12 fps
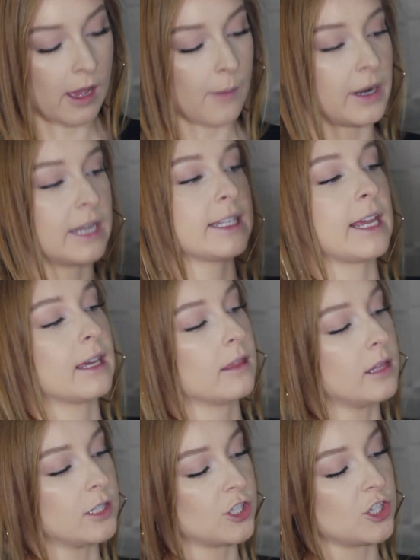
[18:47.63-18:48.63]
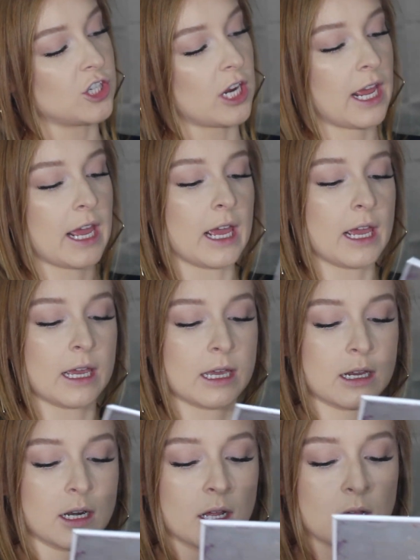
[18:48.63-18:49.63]
I'm going to take the
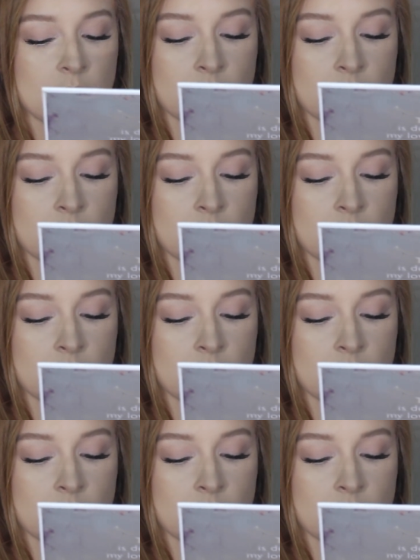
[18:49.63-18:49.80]
shade